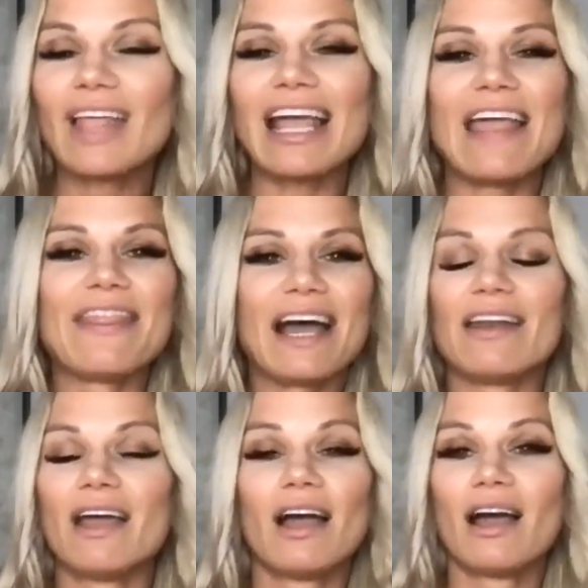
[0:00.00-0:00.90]
And
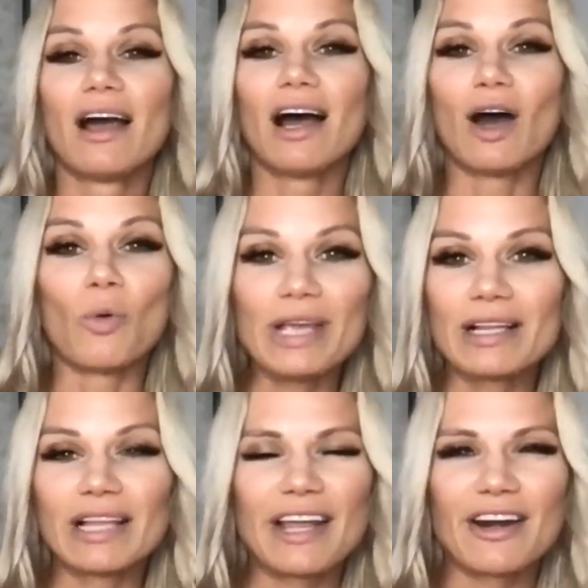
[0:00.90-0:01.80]
then a week
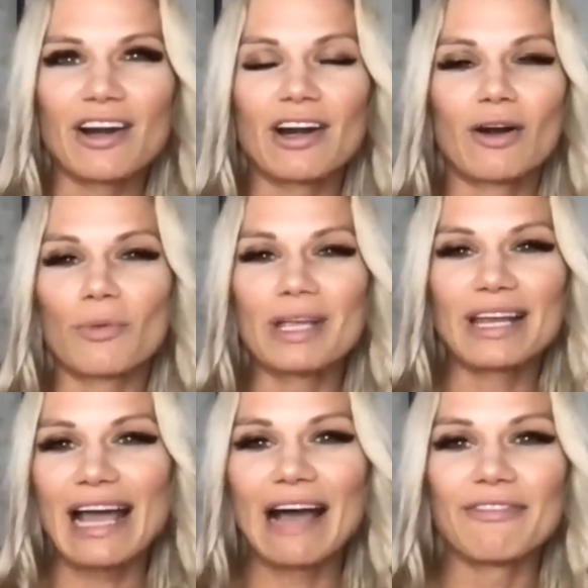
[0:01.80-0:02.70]
later or a week
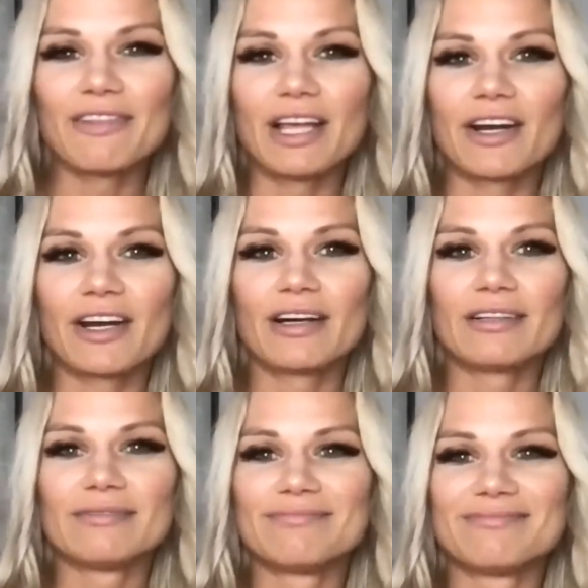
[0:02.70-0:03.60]
and a half
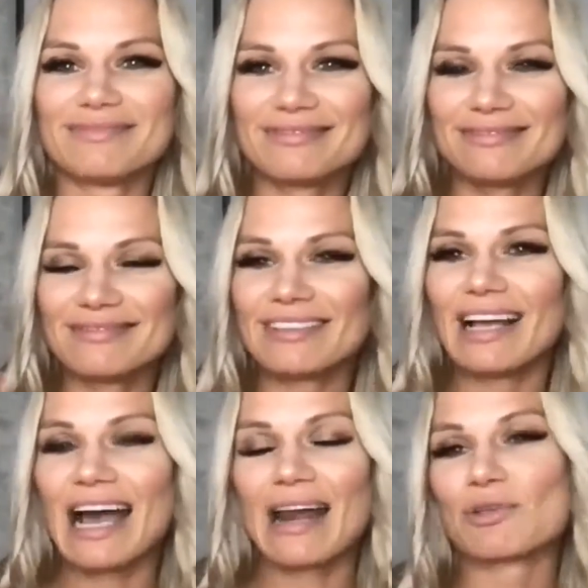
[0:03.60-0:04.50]
later,
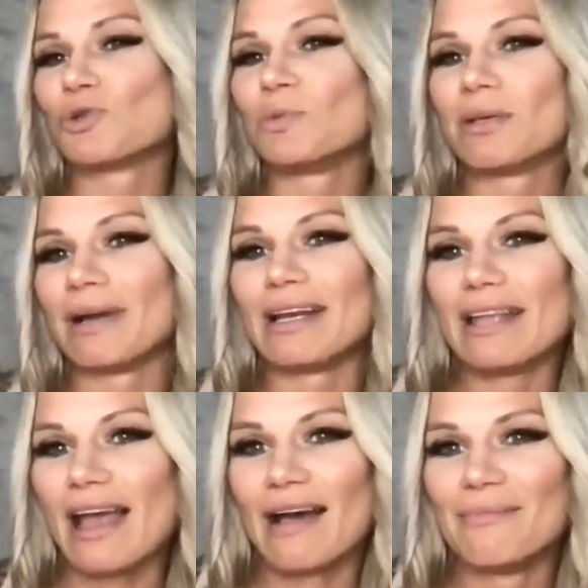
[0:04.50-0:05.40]
Adam swooped in my
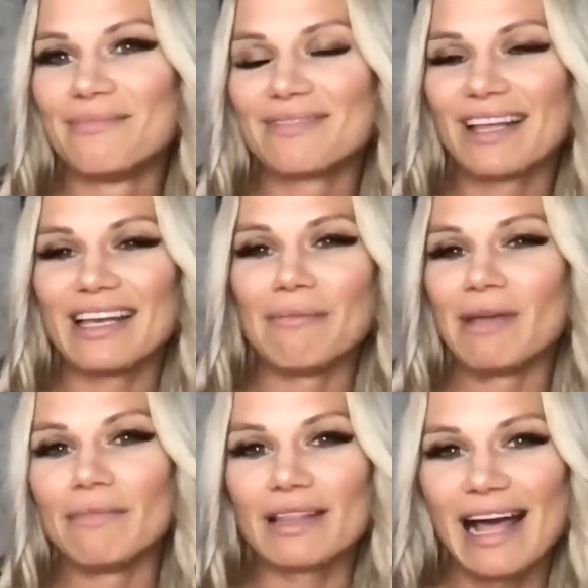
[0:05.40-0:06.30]
DM and he
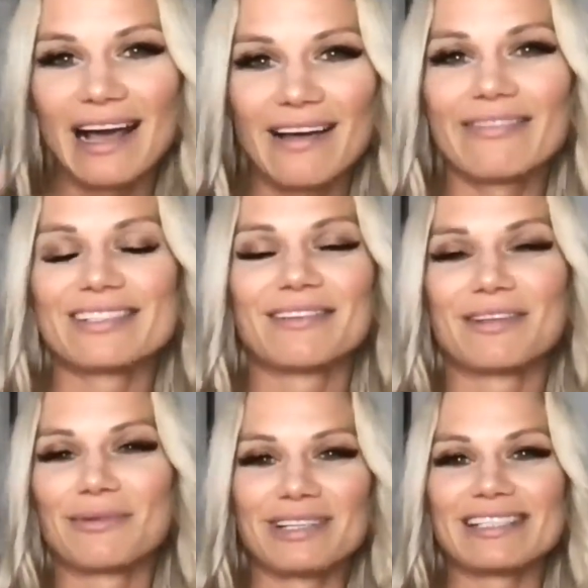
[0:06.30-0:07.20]
made me laugh with
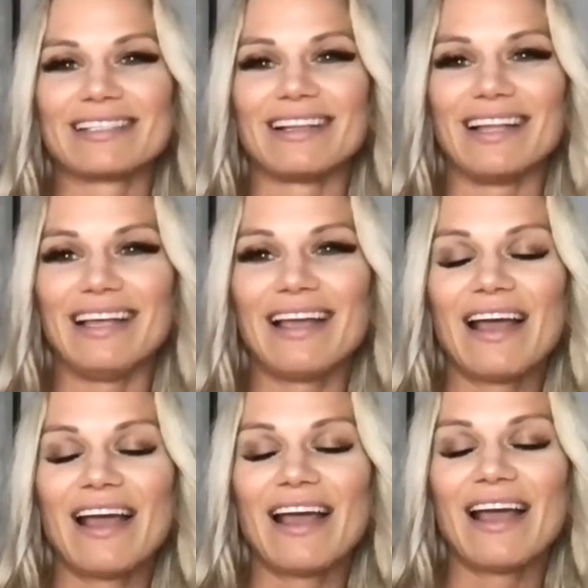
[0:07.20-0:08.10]
something really silly.
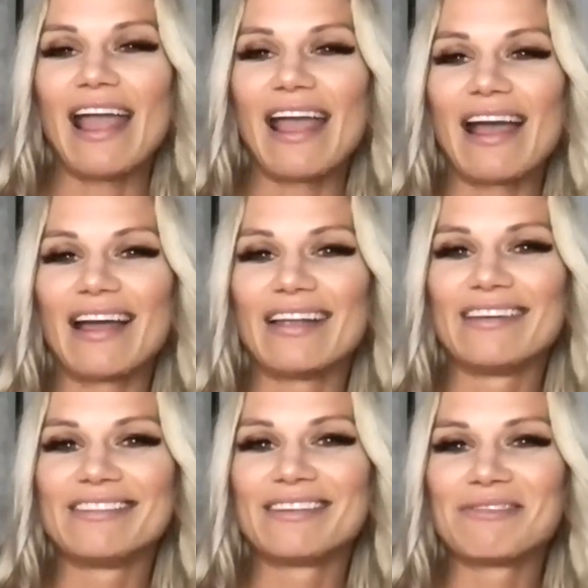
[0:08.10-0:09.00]

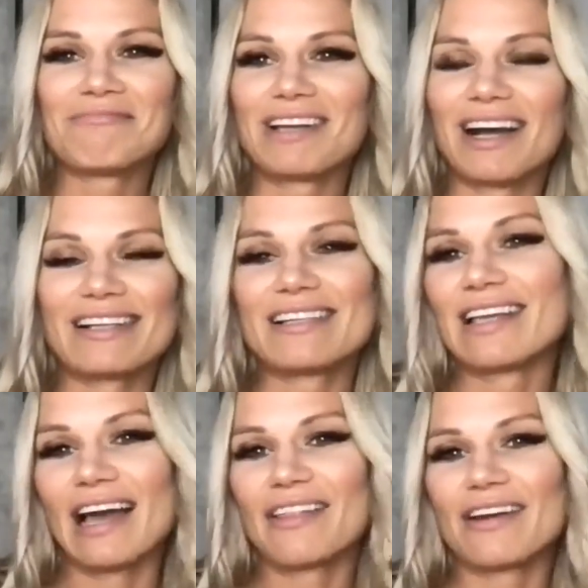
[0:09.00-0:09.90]
And we got
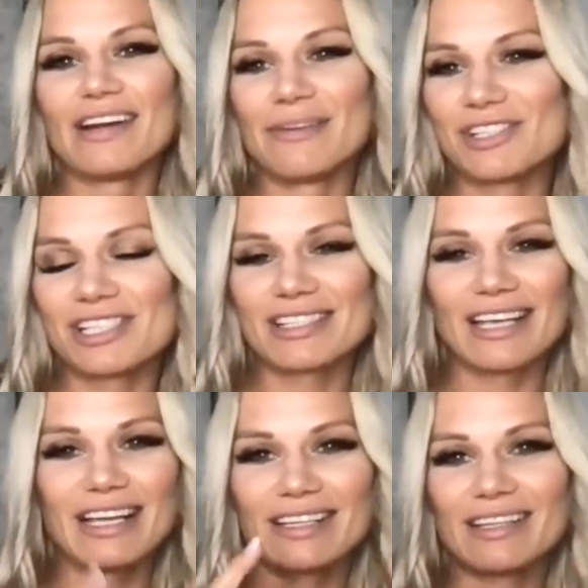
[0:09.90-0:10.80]
together and it was just
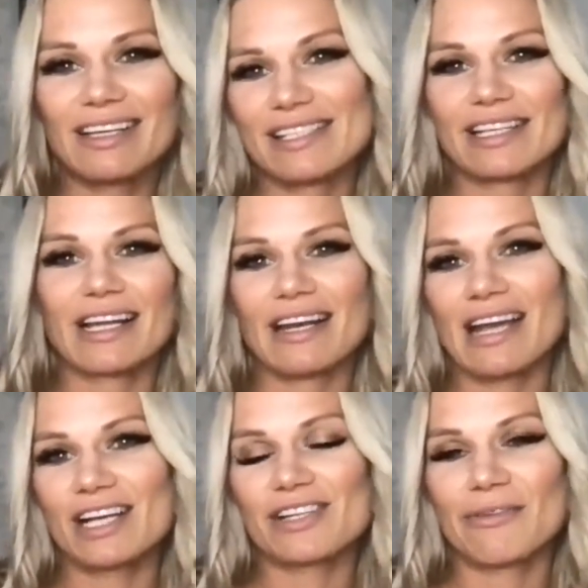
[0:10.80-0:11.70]
like instant
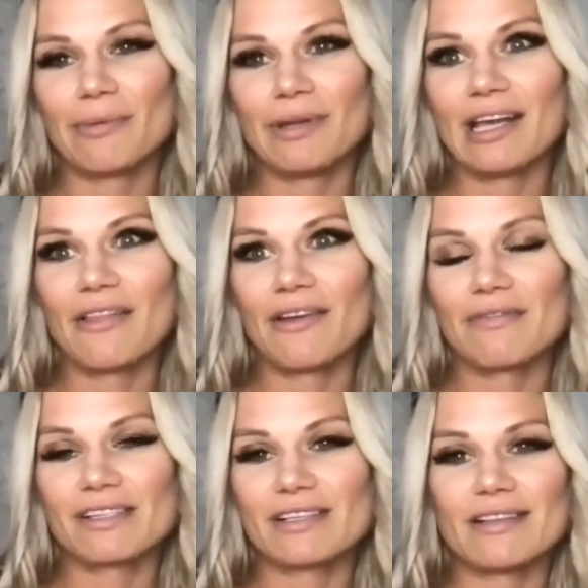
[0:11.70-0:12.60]
connection. We've been together
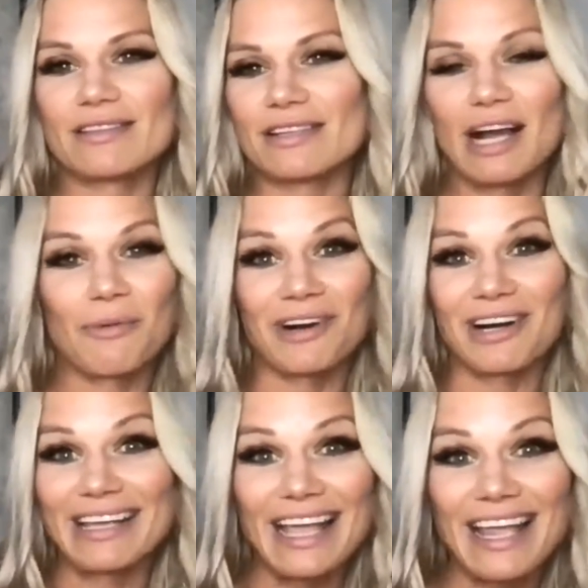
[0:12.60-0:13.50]
ever since. So now we're
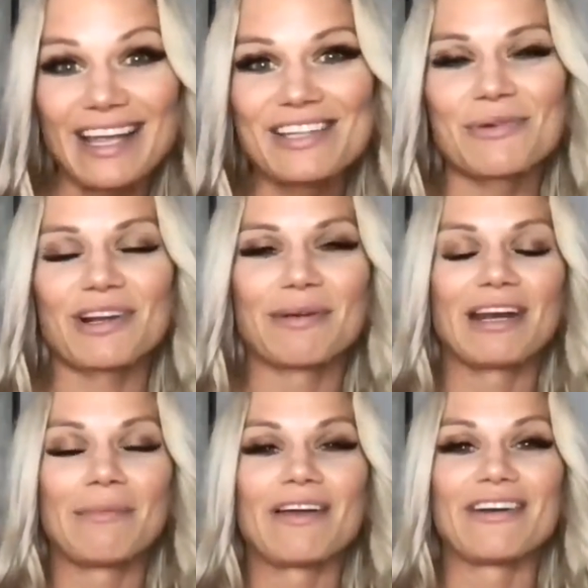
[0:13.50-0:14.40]
engaged. We're going to be
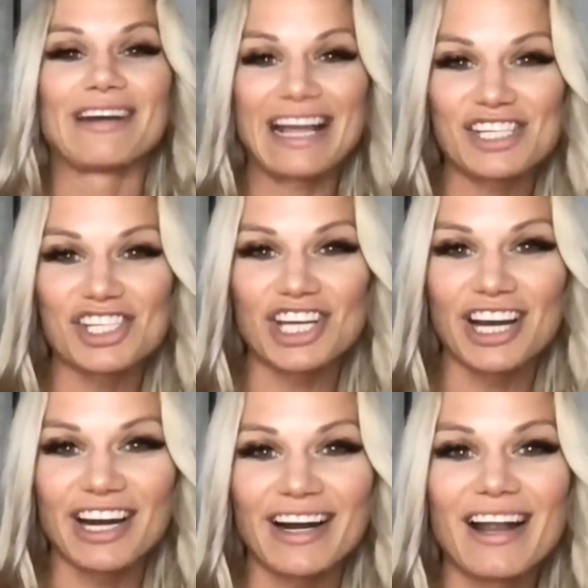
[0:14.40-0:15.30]
getting married next
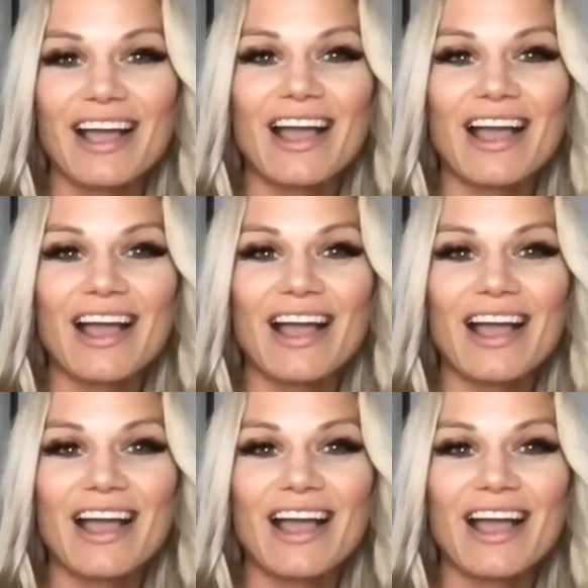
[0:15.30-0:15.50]
year.